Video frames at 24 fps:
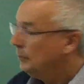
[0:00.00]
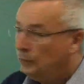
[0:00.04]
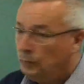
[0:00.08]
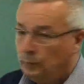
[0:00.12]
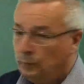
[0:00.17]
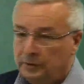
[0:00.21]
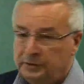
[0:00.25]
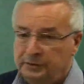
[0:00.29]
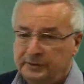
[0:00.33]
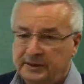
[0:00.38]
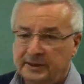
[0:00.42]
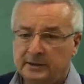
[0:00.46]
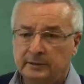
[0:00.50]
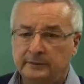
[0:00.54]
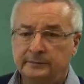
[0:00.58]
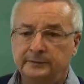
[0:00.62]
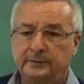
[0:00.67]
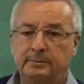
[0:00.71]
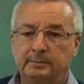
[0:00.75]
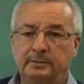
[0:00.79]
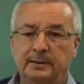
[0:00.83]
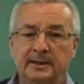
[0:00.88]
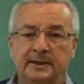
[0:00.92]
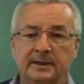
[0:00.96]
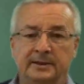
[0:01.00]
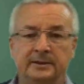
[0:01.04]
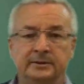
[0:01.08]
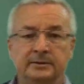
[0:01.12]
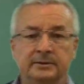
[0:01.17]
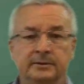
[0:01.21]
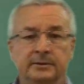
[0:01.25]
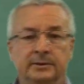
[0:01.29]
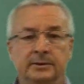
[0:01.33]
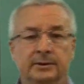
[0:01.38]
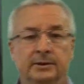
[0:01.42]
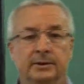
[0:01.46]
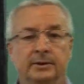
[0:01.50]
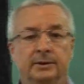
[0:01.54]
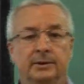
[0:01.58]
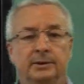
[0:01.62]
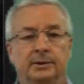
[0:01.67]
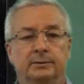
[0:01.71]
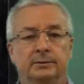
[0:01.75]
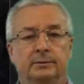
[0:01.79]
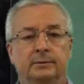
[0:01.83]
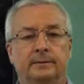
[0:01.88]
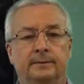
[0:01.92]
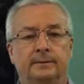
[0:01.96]
when you get off the plane,
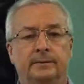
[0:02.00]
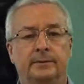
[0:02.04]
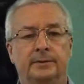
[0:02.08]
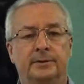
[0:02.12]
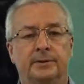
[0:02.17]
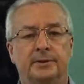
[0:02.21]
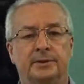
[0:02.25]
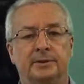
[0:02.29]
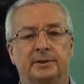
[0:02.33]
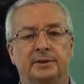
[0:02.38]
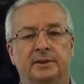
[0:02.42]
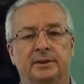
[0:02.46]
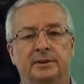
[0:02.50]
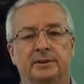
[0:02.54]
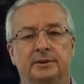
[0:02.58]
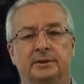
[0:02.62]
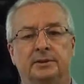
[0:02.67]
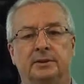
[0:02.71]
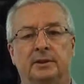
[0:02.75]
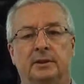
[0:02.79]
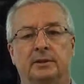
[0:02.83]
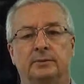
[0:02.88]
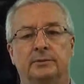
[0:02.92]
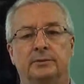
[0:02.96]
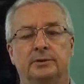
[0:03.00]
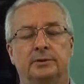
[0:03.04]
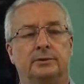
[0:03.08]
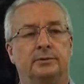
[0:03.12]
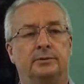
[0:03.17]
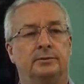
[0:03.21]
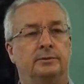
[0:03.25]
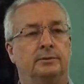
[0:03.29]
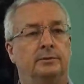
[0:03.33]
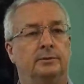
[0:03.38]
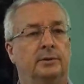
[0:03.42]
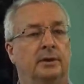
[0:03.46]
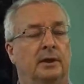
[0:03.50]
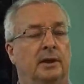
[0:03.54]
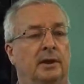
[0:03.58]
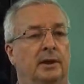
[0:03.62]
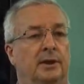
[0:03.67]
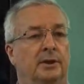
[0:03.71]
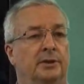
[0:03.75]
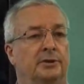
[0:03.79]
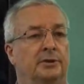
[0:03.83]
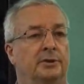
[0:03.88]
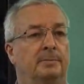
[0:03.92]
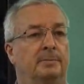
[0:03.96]
you'll first need to go to
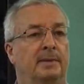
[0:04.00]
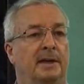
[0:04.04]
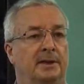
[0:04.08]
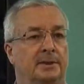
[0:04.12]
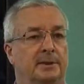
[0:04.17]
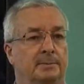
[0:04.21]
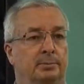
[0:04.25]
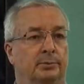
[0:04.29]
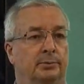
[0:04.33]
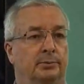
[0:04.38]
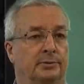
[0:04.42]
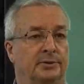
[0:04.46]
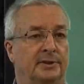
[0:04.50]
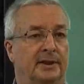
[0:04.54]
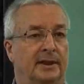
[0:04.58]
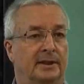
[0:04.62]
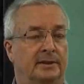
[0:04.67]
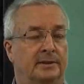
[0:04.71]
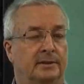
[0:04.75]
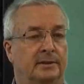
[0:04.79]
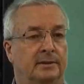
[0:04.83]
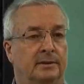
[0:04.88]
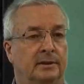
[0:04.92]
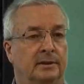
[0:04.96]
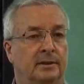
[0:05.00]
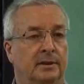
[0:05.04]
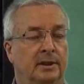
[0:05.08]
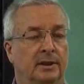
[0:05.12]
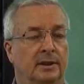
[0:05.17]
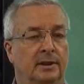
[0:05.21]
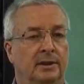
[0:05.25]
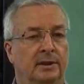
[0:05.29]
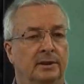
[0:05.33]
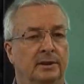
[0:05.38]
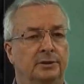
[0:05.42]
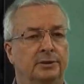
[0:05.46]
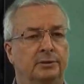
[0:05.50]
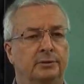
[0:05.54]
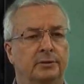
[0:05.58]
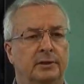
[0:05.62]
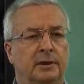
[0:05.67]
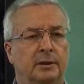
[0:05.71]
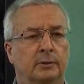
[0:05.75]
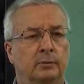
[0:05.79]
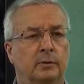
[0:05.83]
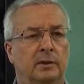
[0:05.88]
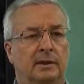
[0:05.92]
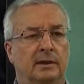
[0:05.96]
the passport desk. It's usually
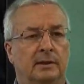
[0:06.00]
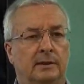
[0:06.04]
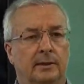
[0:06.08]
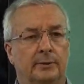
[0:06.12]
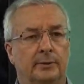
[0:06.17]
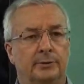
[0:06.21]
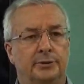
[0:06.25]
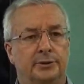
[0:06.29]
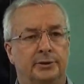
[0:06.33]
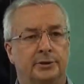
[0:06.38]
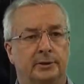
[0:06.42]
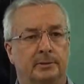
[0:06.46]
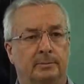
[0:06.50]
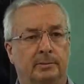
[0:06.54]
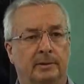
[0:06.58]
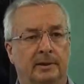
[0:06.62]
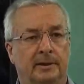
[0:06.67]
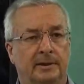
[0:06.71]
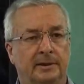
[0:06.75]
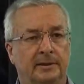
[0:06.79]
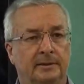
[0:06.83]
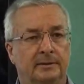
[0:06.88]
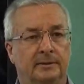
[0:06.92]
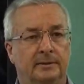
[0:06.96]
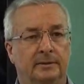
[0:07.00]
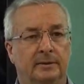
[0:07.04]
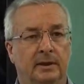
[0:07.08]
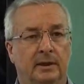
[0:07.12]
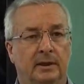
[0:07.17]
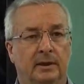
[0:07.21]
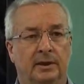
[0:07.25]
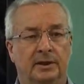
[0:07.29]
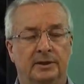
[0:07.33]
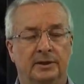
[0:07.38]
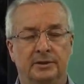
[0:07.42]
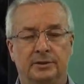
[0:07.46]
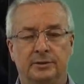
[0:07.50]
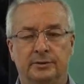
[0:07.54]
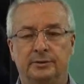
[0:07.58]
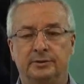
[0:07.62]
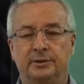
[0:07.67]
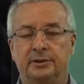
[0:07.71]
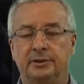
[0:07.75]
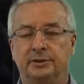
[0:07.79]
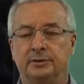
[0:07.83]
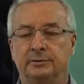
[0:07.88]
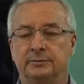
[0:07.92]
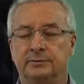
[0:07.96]
quite close to the plane. In
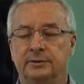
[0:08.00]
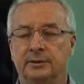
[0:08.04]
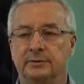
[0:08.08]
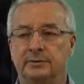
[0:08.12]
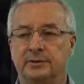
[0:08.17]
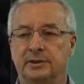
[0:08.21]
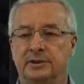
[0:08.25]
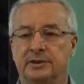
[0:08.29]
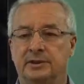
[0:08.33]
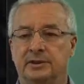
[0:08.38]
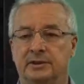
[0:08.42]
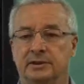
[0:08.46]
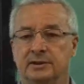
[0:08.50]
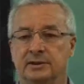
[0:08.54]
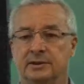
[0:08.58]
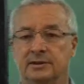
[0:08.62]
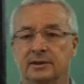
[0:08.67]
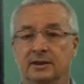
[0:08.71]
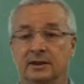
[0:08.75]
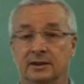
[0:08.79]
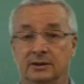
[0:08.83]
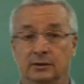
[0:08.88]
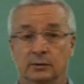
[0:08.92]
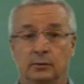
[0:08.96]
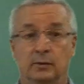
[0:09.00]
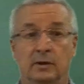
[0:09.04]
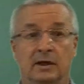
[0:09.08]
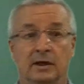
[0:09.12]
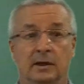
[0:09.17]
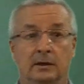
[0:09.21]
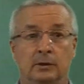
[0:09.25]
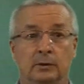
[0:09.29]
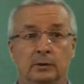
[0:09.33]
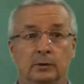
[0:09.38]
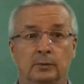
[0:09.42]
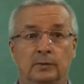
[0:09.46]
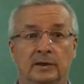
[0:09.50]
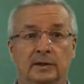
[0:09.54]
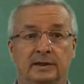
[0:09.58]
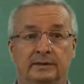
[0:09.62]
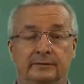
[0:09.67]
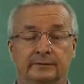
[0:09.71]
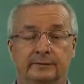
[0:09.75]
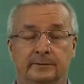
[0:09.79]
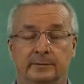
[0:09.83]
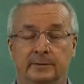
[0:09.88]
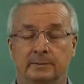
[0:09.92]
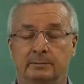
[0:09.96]
Turkey, you'll notice it's quite a long way
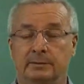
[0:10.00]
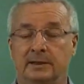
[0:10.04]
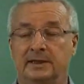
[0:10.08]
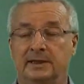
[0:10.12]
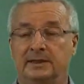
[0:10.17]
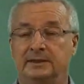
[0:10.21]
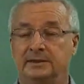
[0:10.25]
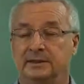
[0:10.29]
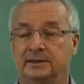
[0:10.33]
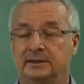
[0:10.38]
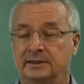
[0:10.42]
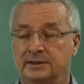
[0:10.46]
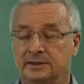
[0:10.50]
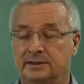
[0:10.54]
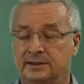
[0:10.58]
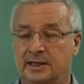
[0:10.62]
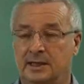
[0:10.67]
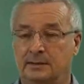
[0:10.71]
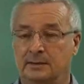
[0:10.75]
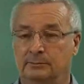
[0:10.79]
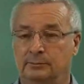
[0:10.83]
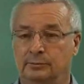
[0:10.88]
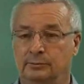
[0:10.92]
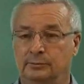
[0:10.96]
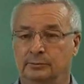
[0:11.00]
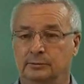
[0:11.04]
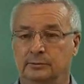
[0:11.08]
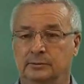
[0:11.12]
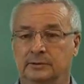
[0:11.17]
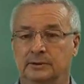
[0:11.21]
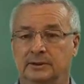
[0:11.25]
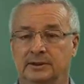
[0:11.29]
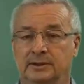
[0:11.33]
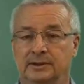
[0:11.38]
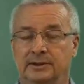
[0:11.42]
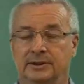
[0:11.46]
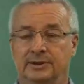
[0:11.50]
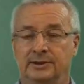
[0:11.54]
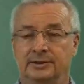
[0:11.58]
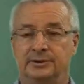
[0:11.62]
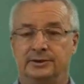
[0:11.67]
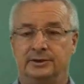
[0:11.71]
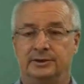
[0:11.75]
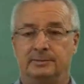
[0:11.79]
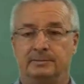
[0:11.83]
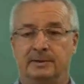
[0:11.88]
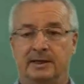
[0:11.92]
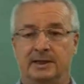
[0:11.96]
from the plane in Istanbul
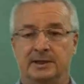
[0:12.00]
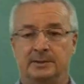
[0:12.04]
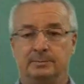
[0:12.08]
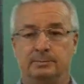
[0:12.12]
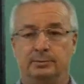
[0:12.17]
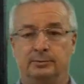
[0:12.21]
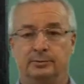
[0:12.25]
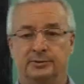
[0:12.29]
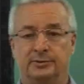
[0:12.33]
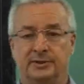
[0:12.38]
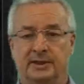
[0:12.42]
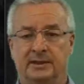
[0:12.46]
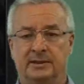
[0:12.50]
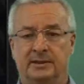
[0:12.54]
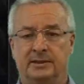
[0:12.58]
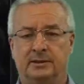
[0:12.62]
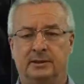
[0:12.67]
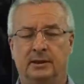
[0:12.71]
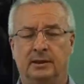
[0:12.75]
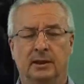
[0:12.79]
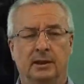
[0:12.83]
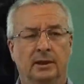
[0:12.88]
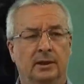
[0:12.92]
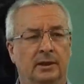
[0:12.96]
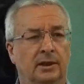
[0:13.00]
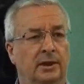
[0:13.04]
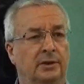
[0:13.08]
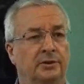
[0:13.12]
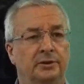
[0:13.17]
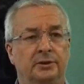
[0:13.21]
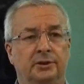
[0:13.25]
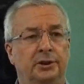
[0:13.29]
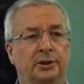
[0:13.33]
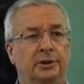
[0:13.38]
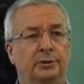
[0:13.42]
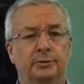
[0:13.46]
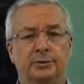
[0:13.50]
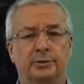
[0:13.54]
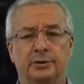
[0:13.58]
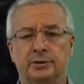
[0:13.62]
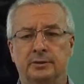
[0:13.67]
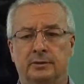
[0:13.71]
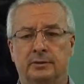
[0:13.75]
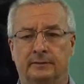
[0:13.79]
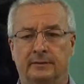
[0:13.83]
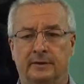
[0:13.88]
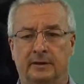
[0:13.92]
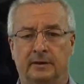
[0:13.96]
to the passport desk, and the queues are
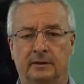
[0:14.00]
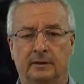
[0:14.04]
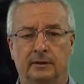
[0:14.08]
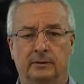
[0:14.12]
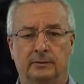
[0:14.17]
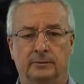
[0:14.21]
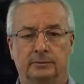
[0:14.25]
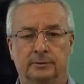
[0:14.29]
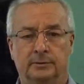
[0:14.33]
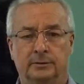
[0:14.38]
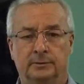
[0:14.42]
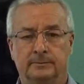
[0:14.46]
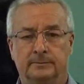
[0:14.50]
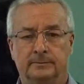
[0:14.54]
not very long.